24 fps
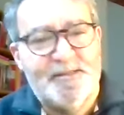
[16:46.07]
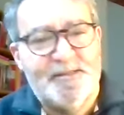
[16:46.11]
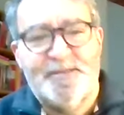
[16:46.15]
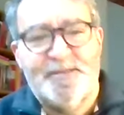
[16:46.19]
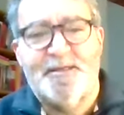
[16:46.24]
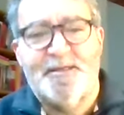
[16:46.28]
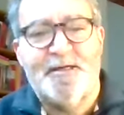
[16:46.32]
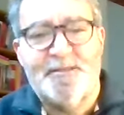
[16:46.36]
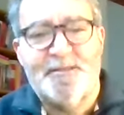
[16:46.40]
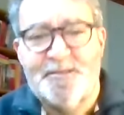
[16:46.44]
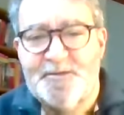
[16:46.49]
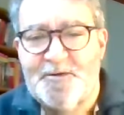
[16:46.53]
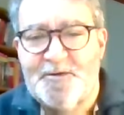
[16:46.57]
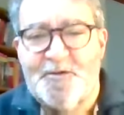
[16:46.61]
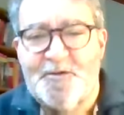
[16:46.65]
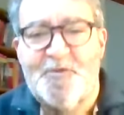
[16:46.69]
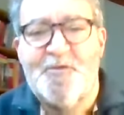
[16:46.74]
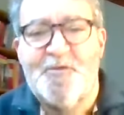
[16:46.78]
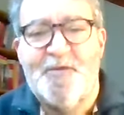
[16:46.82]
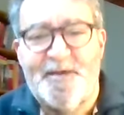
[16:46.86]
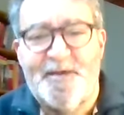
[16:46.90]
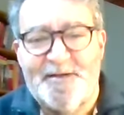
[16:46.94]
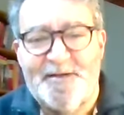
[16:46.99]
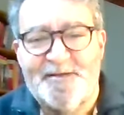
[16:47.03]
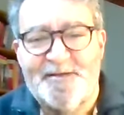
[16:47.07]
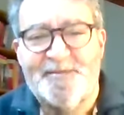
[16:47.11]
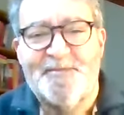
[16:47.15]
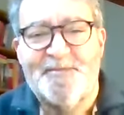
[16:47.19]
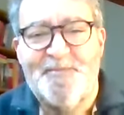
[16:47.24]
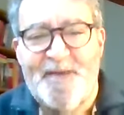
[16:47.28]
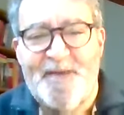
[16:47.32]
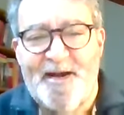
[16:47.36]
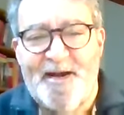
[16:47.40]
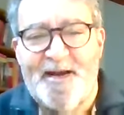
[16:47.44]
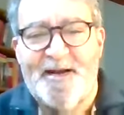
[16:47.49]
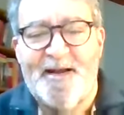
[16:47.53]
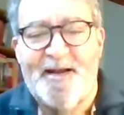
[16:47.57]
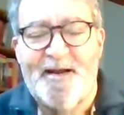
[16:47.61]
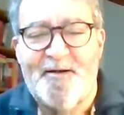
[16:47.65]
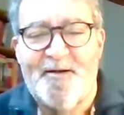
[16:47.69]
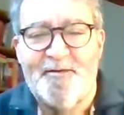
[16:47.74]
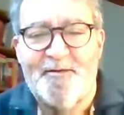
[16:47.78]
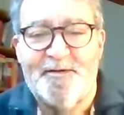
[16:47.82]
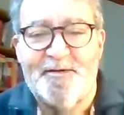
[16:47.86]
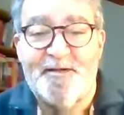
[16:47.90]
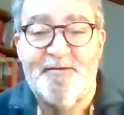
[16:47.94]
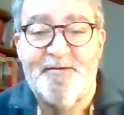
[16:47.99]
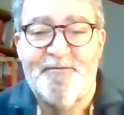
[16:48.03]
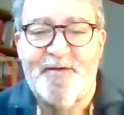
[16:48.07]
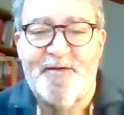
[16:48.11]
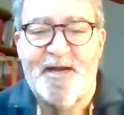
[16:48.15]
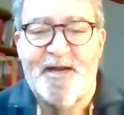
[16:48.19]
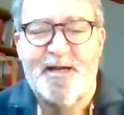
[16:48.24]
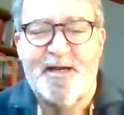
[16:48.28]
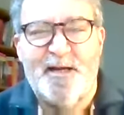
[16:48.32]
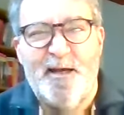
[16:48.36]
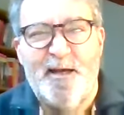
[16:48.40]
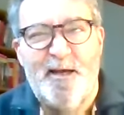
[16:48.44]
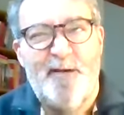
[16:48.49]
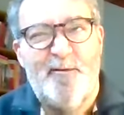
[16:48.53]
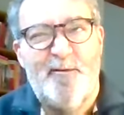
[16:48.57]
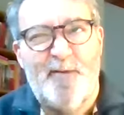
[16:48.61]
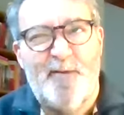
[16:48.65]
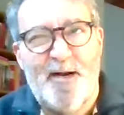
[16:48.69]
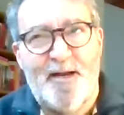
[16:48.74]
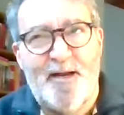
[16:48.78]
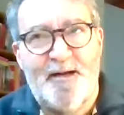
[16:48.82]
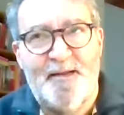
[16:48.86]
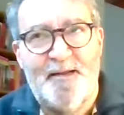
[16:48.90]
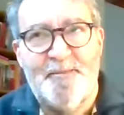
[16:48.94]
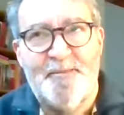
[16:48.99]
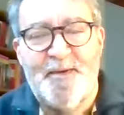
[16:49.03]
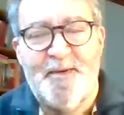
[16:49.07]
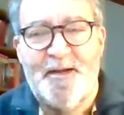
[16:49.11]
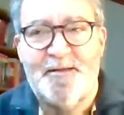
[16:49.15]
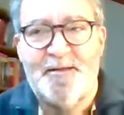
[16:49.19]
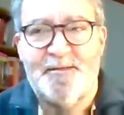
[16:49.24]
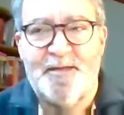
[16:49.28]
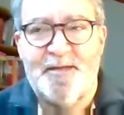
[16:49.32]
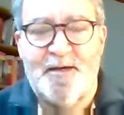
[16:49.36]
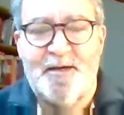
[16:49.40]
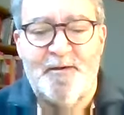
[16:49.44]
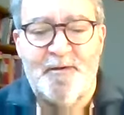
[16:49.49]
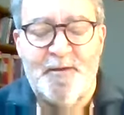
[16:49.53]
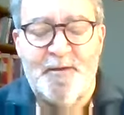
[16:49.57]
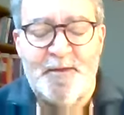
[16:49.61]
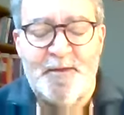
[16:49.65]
doesn't always pan out. In fact, it rarely pans out.